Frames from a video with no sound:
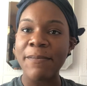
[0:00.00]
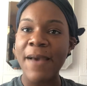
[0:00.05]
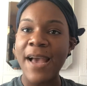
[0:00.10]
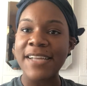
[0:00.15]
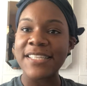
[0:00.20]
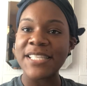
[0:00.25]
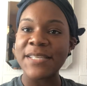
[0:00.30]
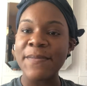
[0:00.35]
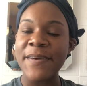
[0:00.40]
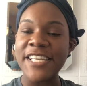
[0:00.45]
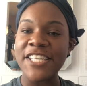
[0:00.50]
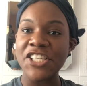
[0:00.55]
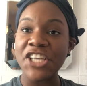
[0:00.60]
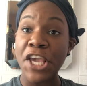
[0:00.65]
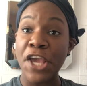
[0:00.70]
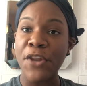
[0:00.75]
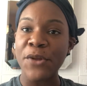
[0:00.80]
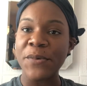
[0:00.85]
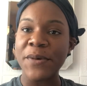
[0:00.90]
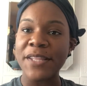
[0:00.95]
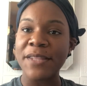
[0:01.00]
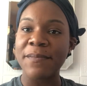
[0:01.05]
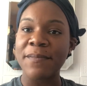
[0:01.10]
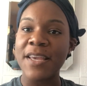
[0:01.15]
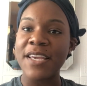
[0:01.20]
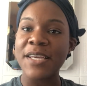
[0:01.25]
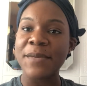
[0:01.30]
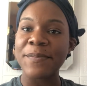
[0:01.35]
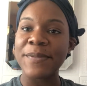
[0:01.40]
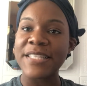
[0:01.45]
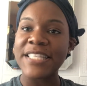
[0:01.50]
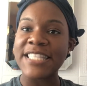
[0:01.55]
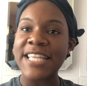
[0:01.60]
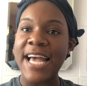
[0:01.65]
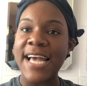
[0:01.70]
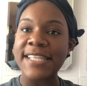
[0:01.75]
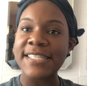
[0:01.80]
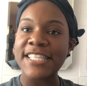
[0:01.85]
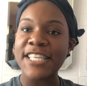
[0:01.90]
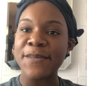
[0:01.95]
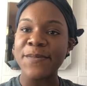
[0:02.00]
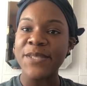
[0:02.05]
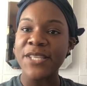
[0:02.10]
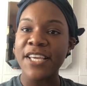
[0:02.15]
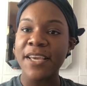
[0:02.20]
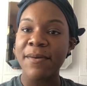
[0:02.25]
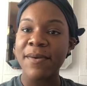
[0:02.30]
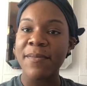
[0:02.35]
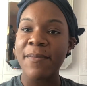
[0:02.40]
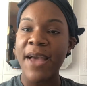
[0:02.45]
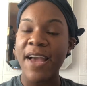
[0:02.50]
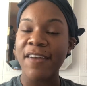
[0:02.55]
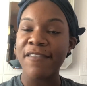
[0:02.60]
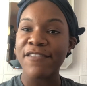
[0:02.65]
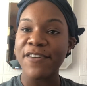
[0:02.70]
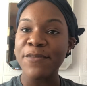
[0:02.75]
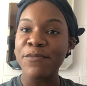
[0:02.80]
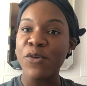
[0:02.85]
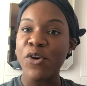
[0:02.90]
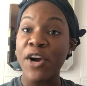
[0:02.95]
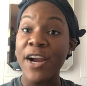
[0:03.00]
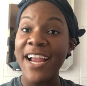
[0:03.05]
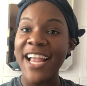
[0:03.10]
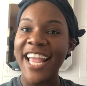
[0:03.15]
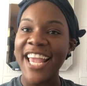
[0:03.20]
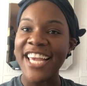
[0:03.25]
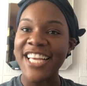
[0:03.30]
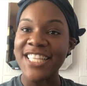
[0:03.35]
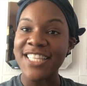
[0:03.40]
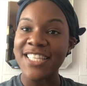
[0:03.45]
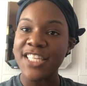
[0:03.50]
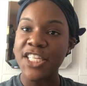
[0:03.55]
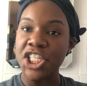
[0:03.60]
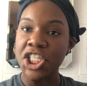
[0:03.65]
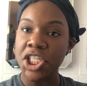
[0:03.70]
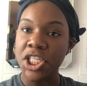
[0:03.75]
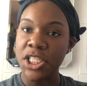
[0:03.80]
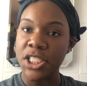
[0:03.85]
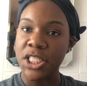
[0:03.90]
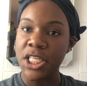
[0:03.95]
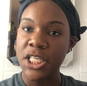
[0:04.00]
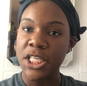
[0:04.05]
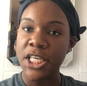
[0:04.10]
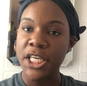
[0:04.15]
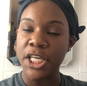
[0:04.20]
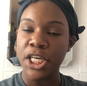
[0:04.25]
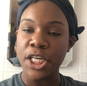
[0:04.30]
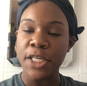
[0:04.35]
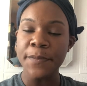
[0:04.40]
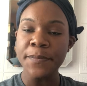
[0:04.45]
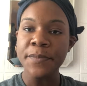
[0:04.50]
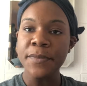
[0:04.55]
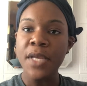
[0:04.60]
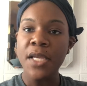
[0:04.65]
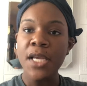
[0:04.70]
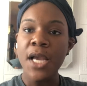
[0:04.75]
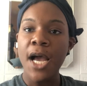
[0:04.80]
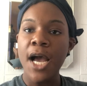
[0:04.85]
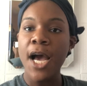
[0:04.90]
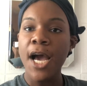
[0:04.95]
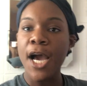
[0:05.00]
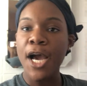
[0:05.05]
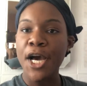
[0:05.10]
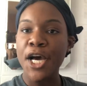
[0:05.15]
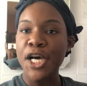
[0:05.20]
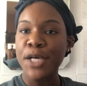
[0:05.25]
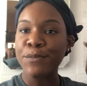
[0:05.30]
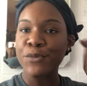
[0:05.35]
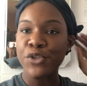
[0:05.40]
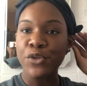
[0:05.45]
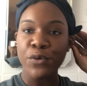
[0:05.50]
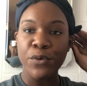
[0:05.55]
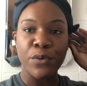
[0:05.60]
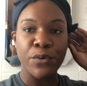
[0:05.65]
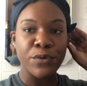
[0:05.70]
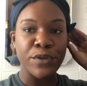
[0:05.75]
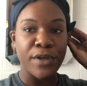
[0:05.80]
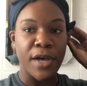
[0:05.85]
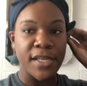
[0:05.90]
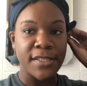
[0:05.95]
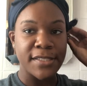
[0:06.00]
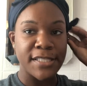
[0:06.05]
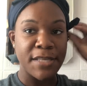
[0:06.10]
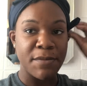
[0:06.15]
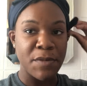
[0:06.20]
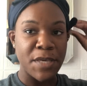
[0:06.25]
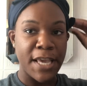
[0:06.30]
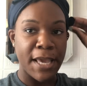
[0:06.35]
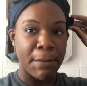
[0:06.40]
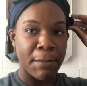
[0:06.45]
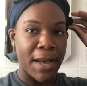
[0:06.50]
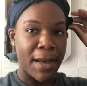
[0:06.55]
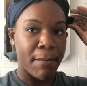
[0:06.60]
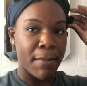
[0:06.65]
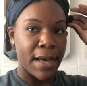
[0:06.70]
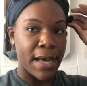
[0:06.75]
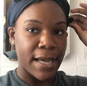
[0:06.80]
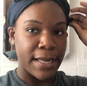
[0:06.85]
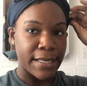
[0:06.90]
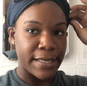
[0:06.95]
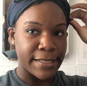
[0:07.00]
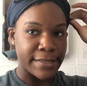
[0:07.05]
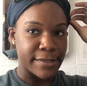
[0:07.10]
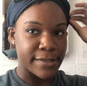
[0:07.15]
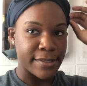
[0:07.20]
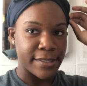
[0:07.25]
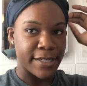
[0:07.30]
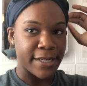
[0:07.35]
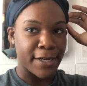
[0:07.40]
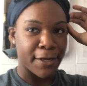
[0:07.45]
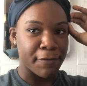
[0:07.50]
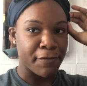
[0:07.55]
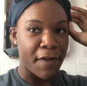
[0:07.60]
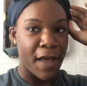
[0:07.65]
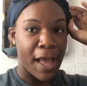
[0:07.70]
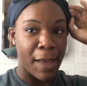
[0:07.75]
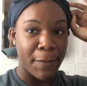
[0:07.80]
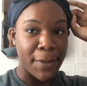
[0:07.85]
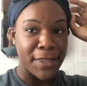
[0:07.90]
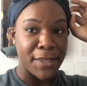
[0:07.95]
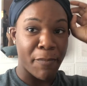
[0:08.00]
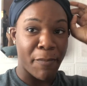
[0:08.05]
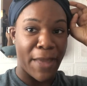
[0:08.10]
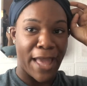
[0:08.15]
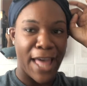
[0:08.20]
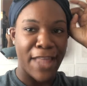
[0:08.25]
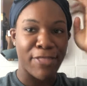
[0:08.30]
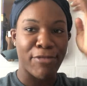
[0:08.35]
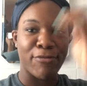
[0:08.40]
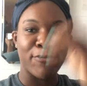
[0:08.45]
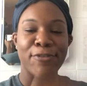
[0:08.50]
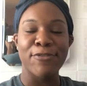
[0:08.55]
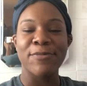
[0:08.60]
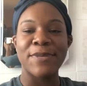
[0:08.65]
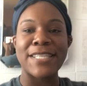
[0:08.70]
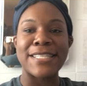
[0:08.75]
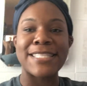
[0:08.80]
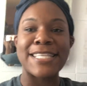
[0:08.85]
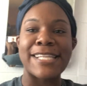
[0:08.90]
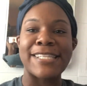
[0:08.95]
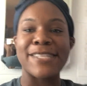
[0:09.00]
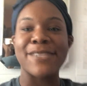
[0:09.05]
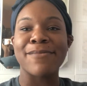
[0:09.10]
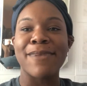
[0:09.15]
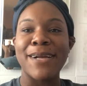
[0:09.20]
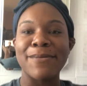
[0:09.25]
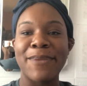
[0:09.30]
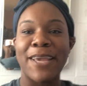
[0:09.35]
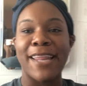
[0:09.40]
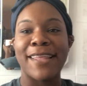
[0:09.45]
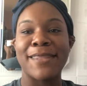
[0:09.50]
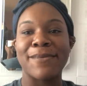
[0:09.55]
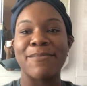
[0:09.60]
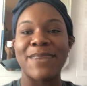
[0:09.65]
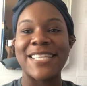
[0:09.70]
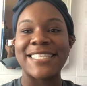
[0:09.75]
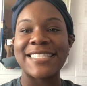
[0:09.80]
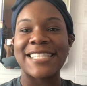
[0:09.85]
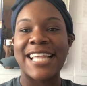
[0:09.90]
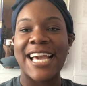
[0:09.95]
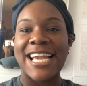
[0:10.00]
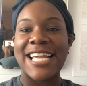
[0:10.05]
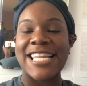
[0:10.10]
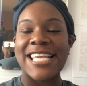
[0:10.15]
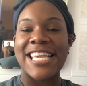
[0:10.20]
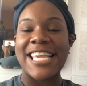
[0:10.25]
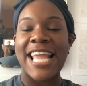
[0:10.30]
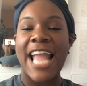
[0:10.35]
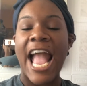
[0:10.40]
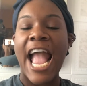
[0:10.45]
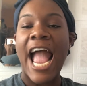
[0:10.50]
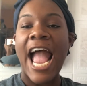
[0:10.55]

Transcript: back to my channel where the makeup and sass keeps you coming back for more. It's Jilly here. So y'all see me in my bonnet and stuff. I'm in the bathroom because this is where I'm getting the best lighting.